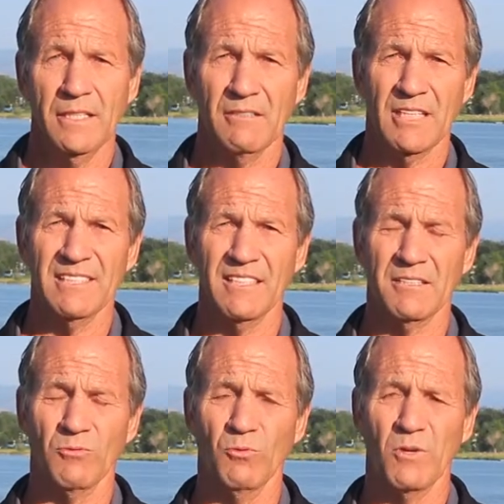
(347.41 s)
You know, I
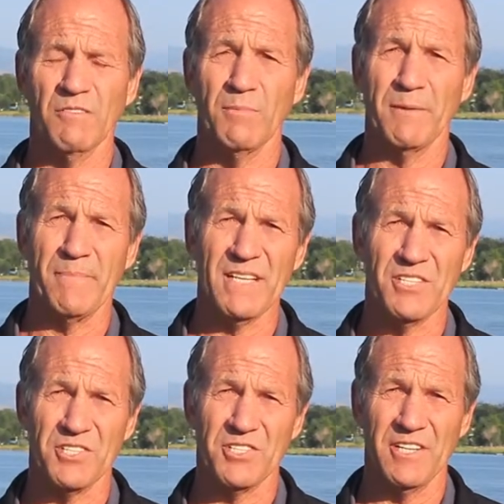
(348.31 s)
think one of my
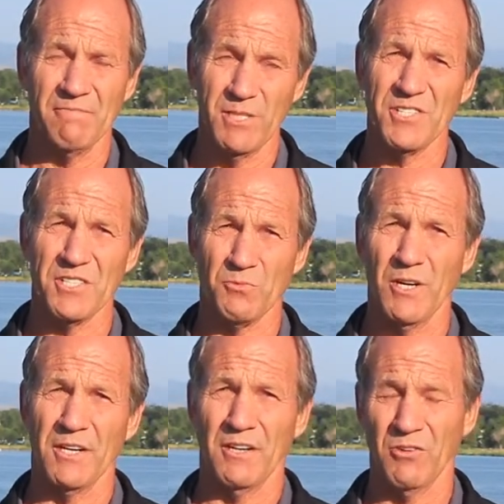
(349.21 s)
biggest achievements is
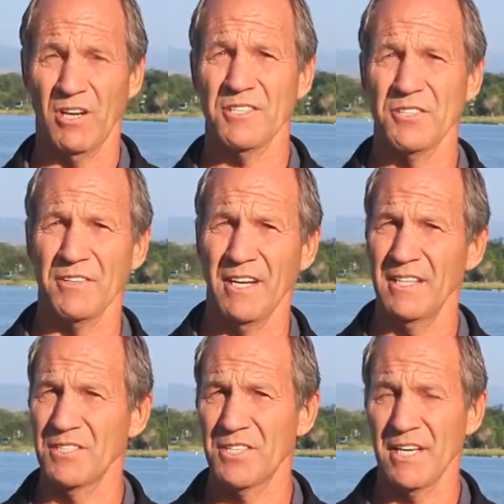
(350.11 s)
running across the
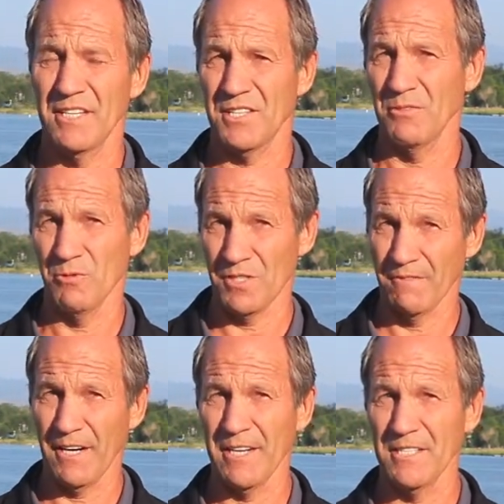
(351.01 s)
United States. It was
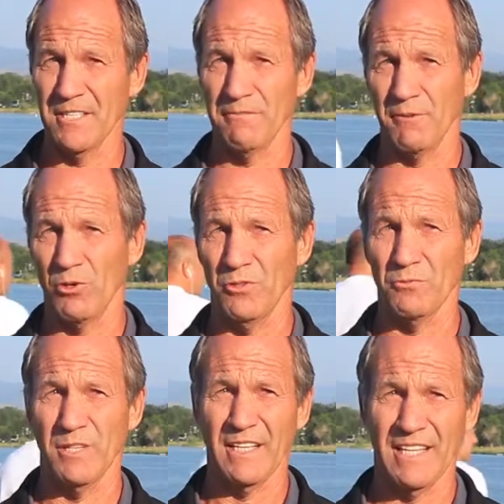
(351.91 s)
very
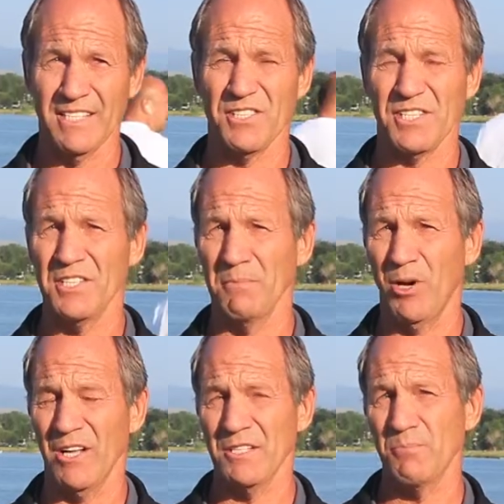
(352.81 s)
difficult running that 60
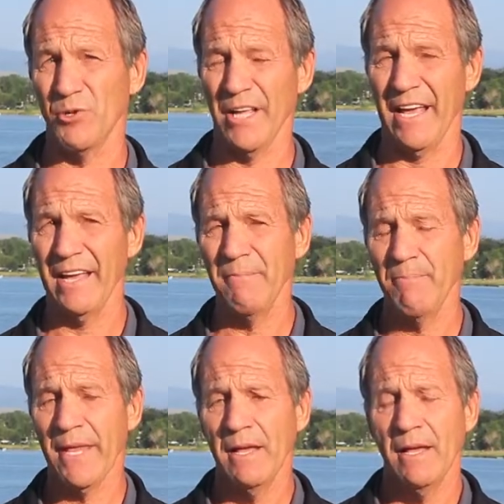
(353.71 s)
miles per day.
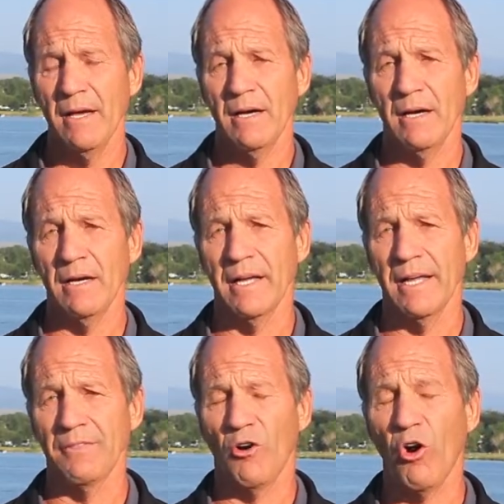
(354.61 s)
Uh,
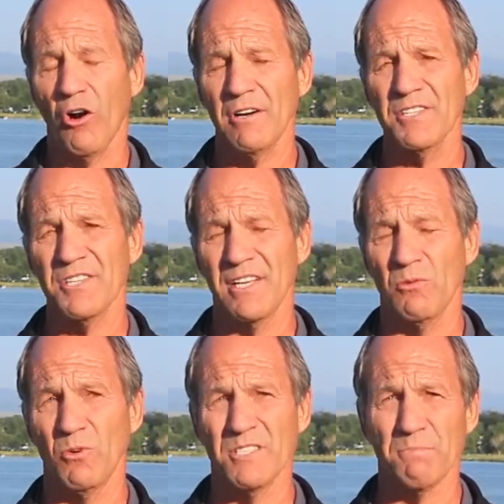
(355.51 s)
and the hardest
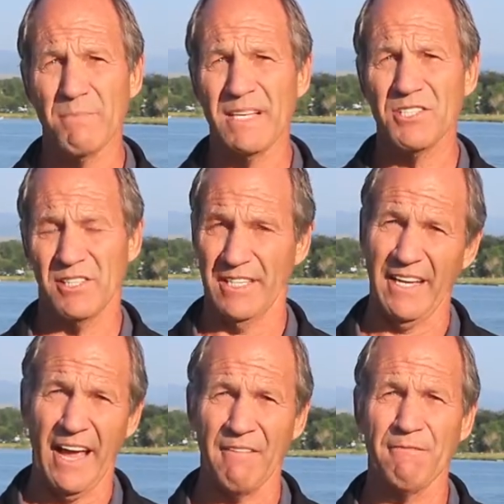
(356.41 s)
thing was
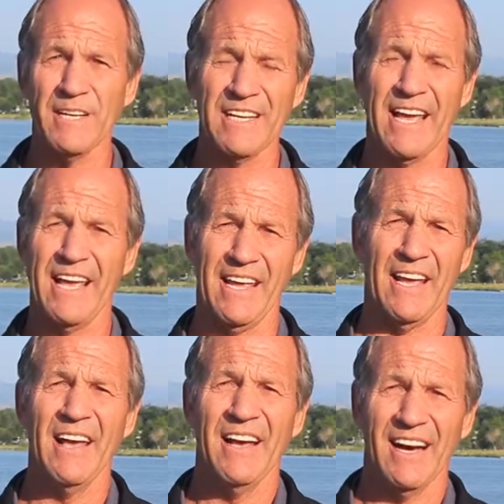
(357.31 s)
mentally, every
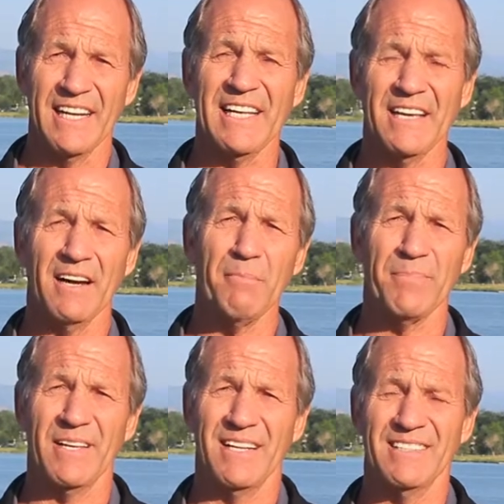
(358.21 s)
day I'd get up
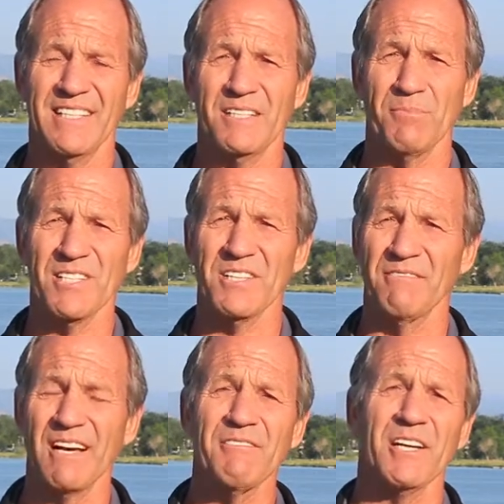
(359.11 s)
and I'd think to
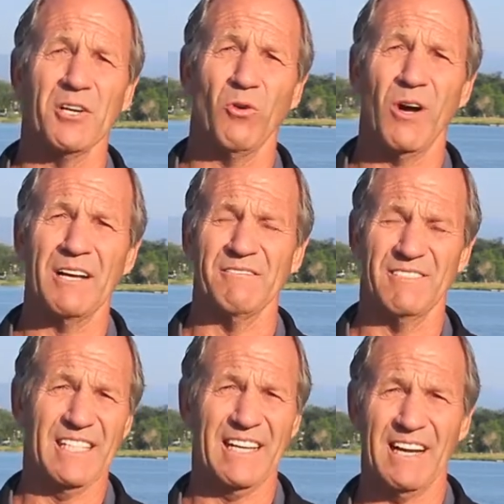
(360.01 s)
myself, I've got to go out
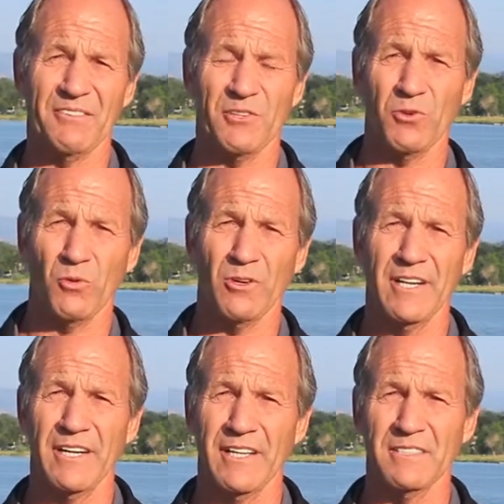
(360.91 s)
and get out the
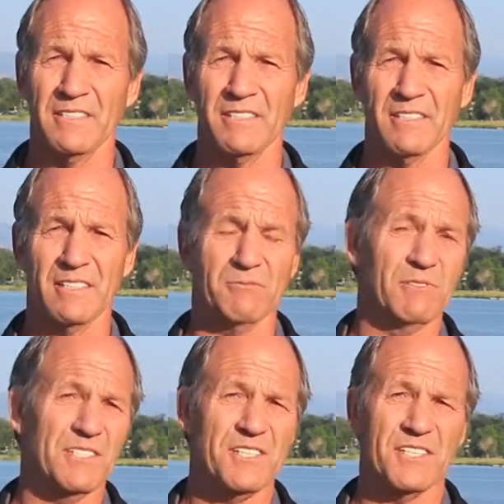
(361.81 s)
door and uh, run